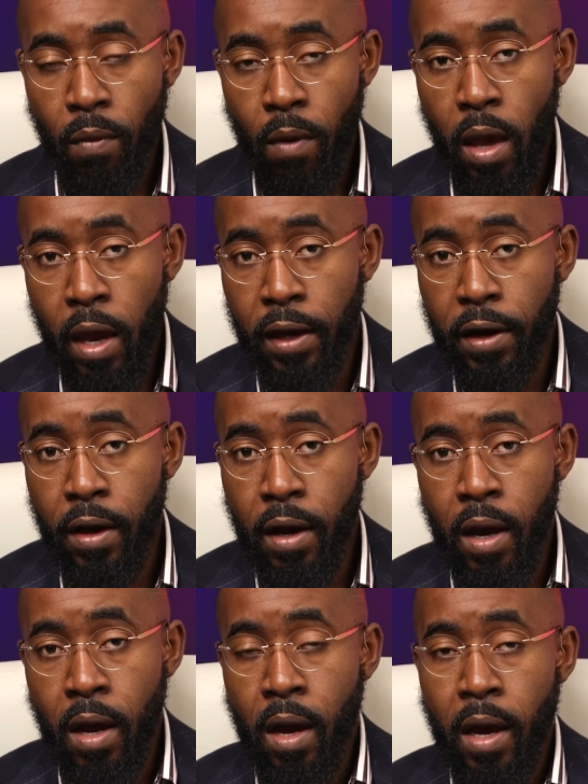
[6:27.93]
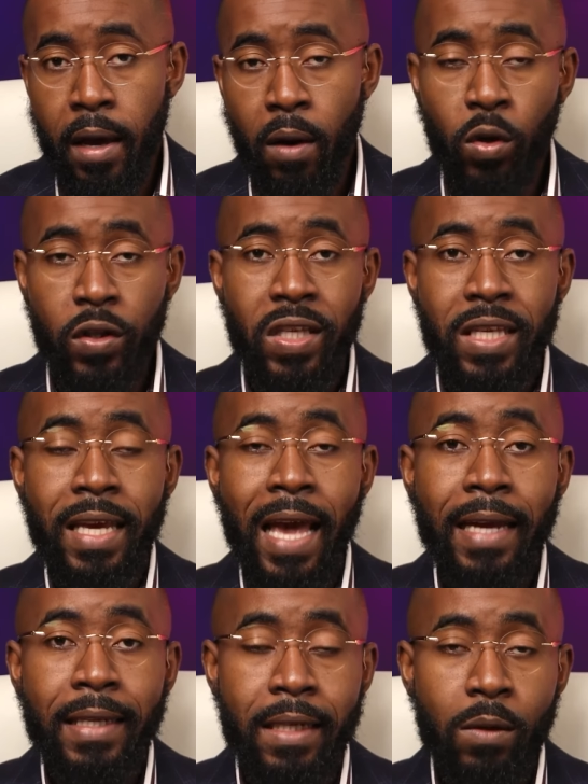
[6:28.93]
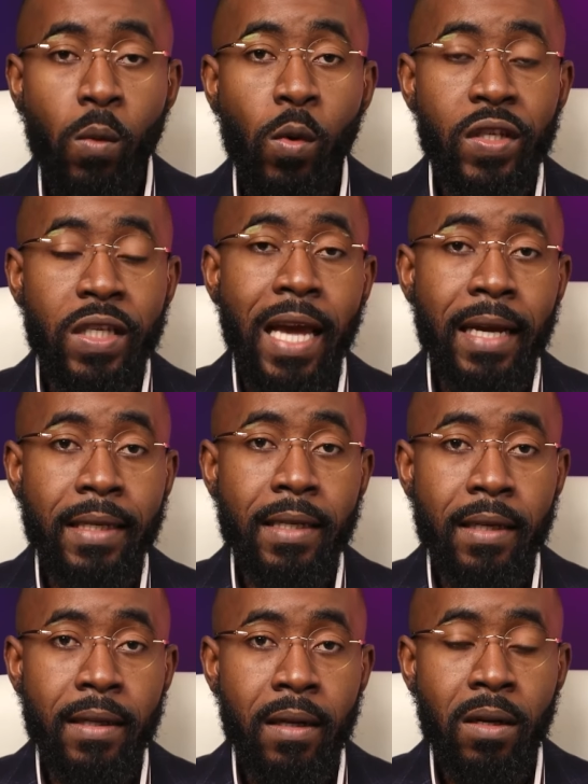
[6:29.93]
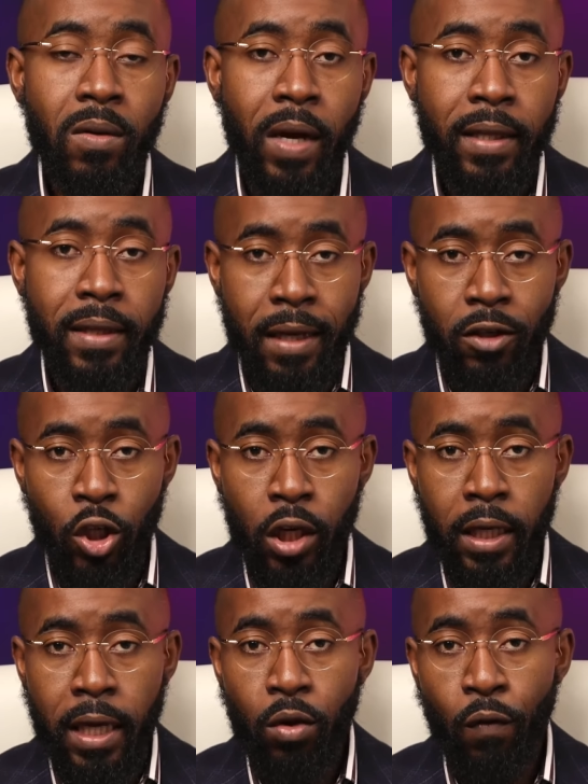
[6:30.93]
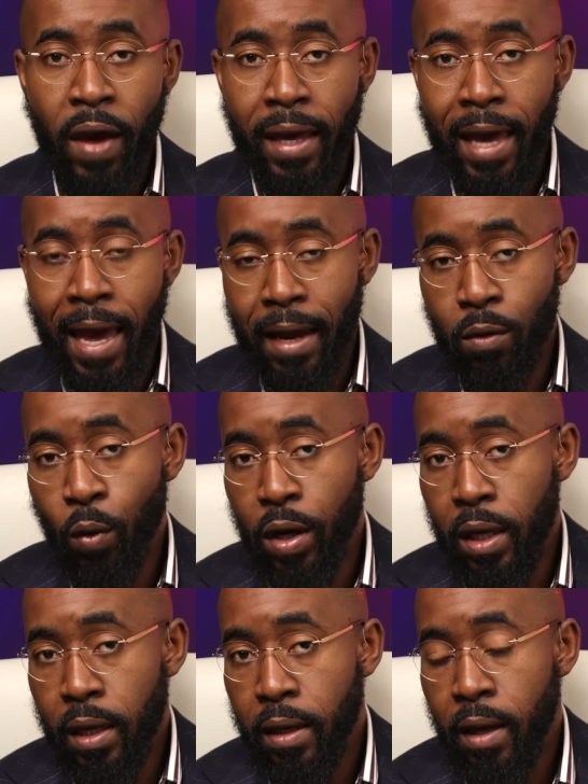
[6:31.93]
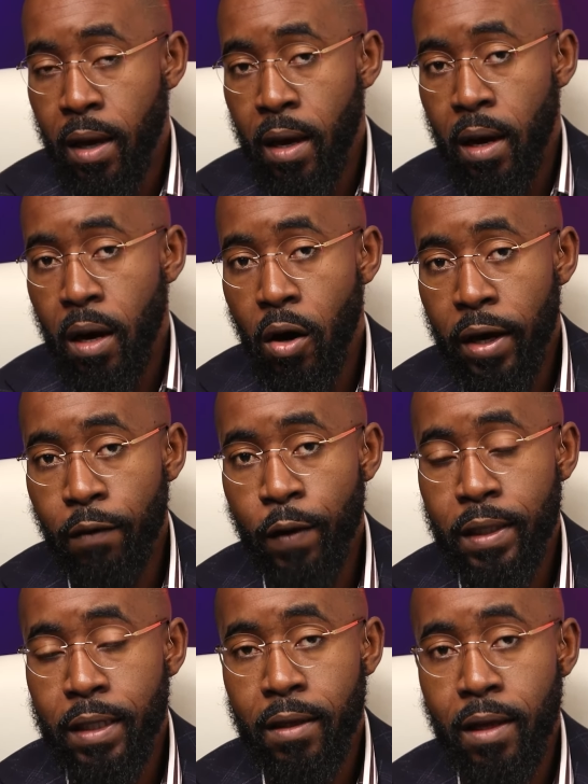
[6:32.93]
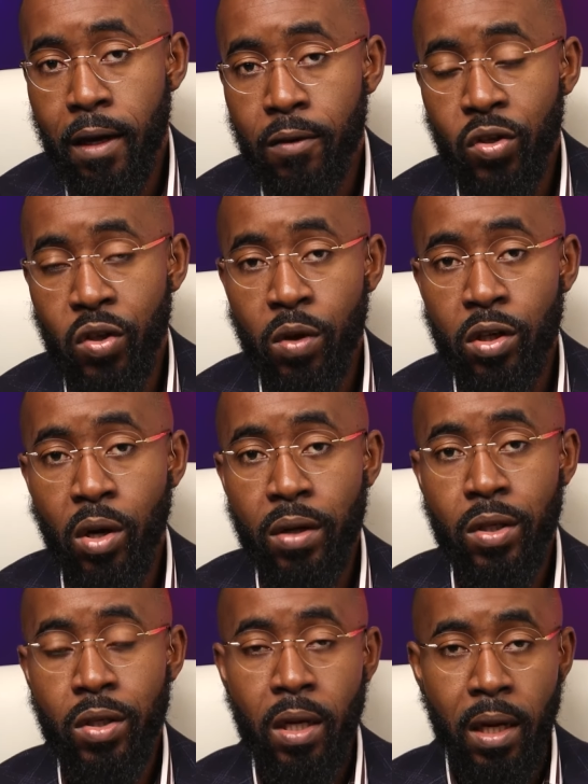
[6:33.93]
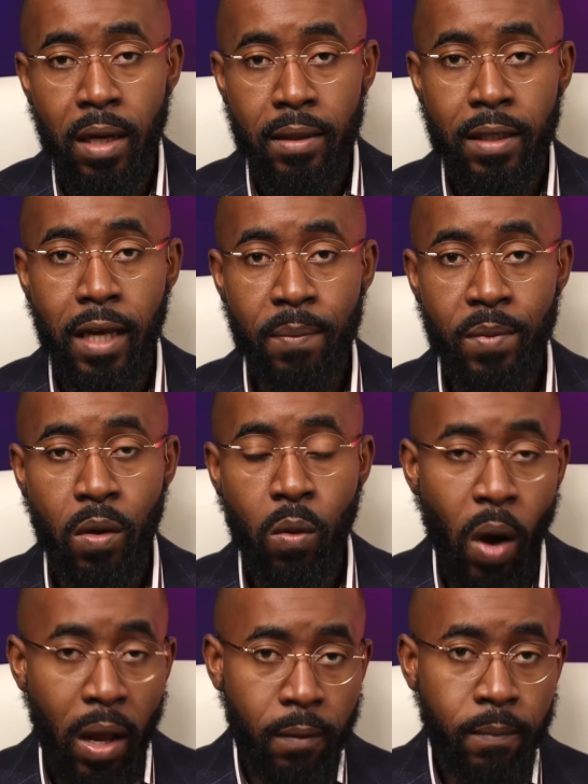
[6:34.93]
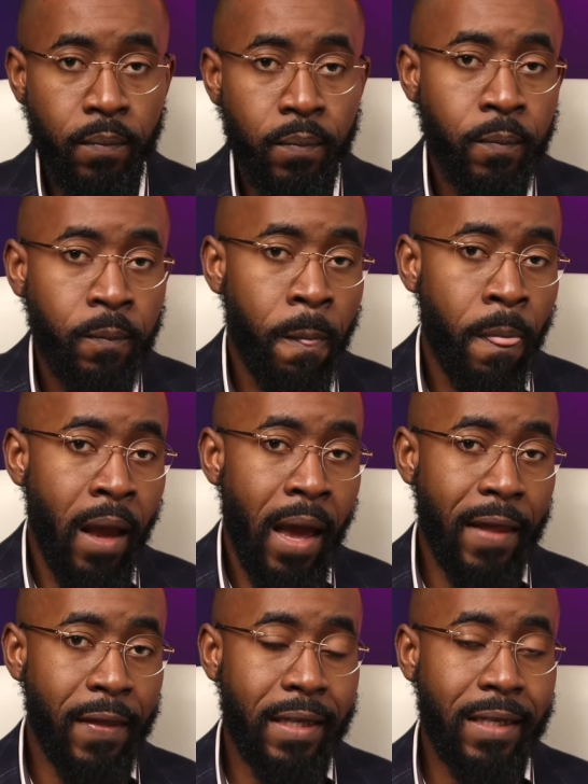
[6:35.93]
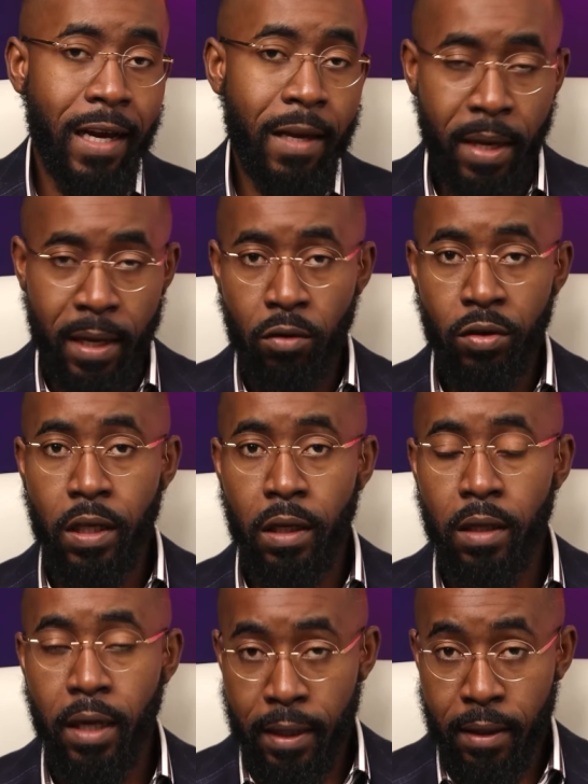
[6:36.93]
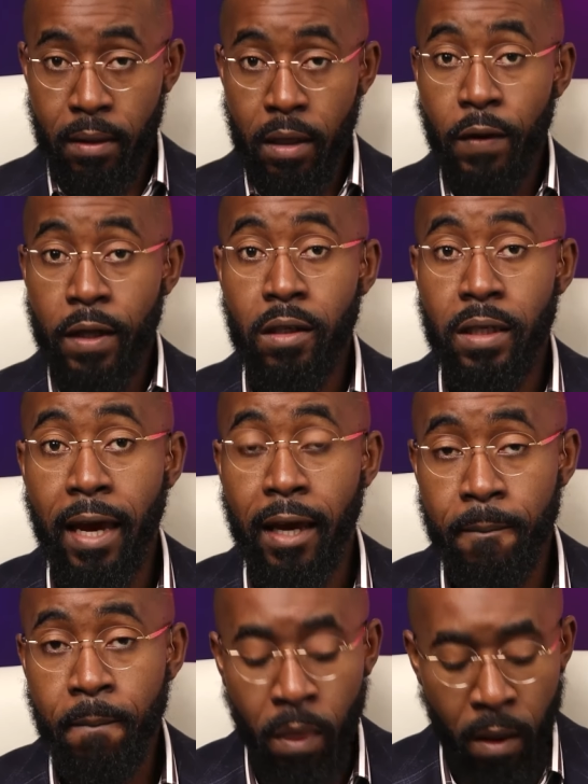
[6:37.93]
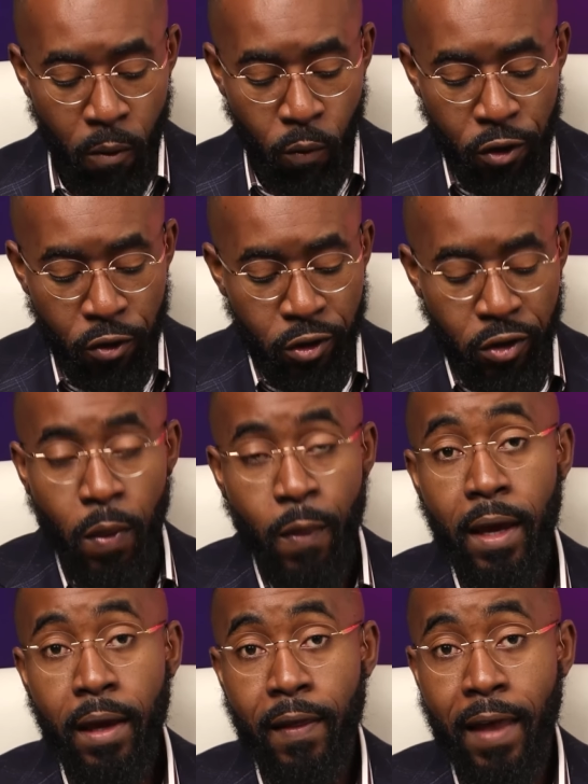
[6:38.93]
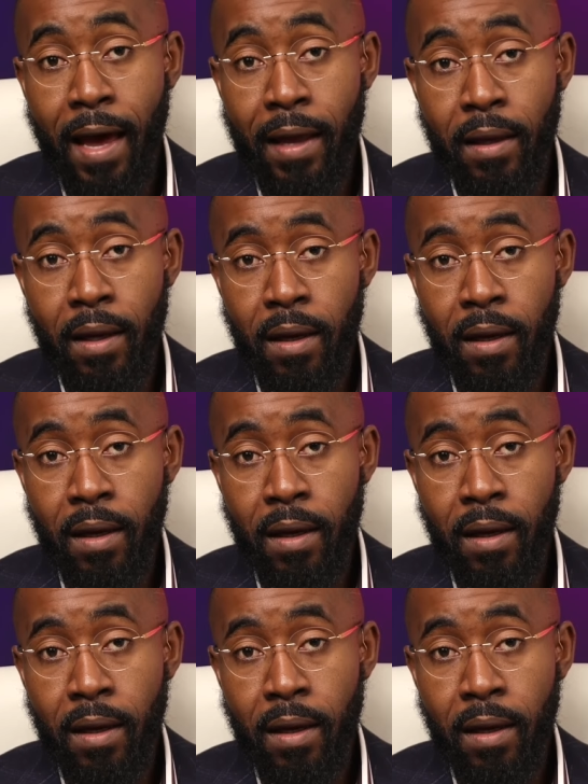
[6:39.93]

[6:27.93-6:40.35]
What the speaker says: And what's the idea? What was the idea, right, that John Kendevag had when he invented the zero trust concept? Well, at that time, and even today, we used to think that